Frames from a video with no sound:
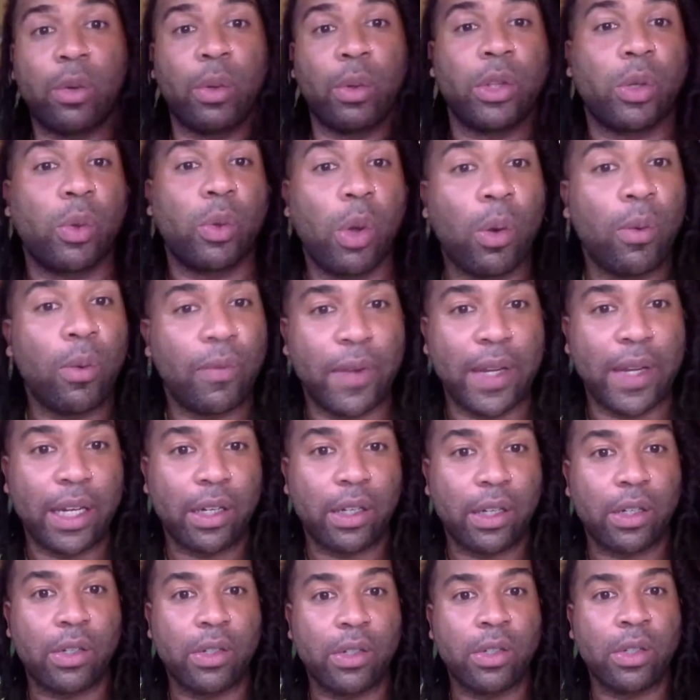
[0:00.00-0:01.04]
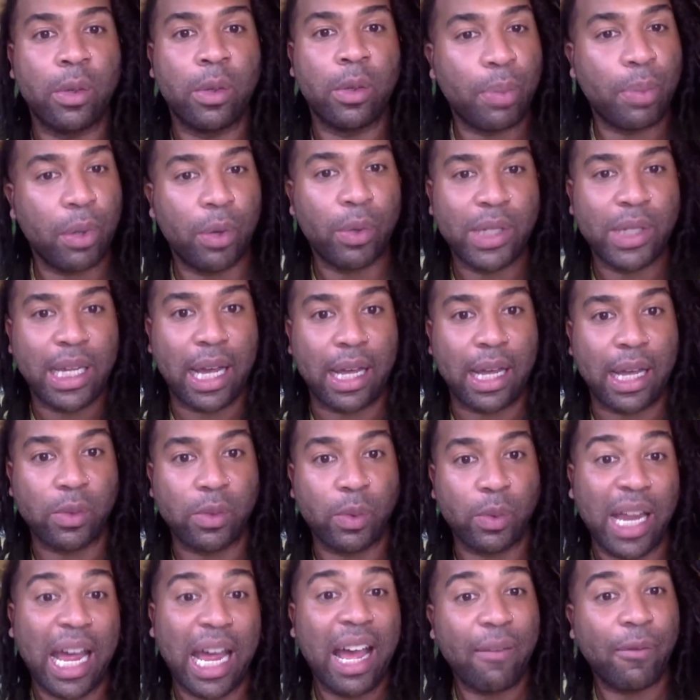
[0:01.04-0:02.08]
with quote fingers, protests.
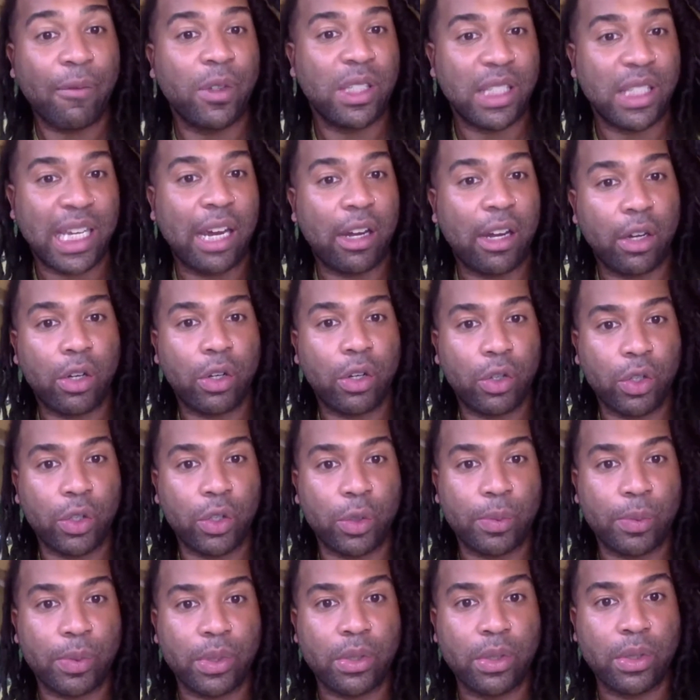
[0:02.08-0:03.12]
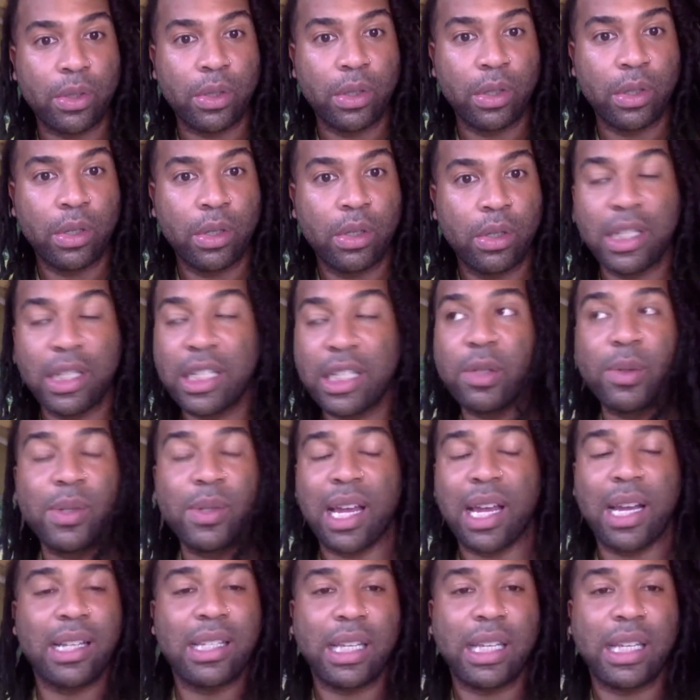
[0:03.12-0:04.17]
We've had scarier groups. This was
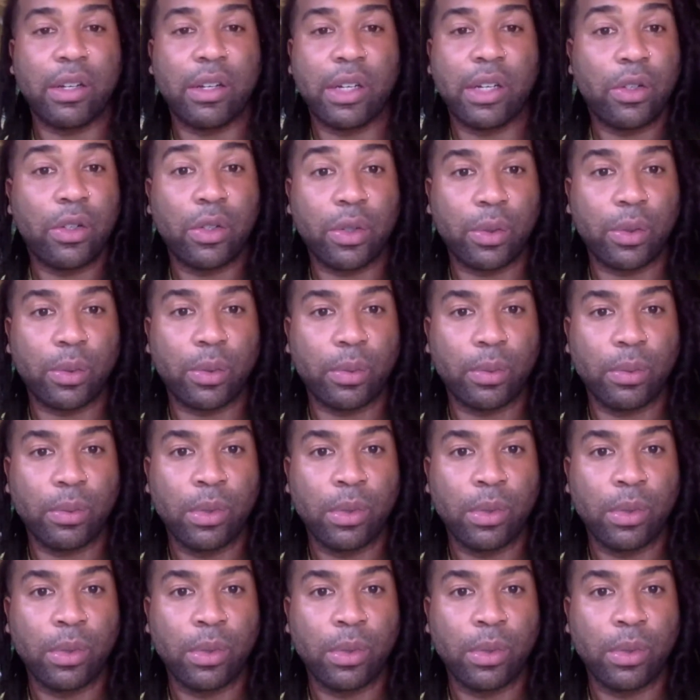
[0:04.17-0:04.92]
not a scary group.